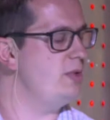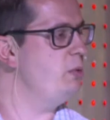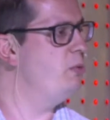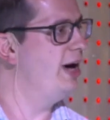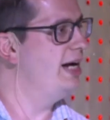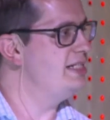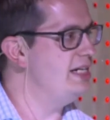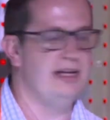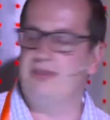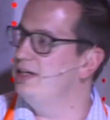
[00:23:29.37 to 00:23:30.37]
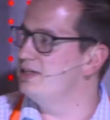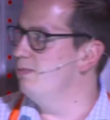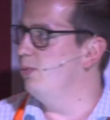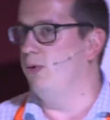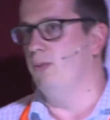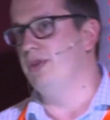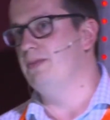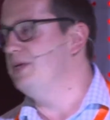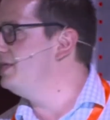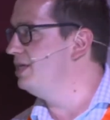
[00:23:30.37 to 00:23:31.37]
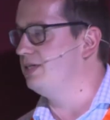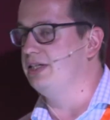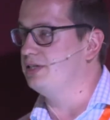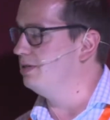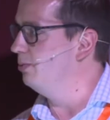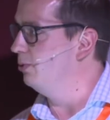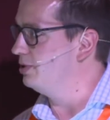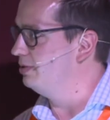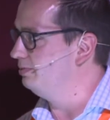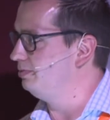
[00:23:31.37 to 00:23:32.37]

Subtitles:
what IT thinks is important, what the business thinks is important,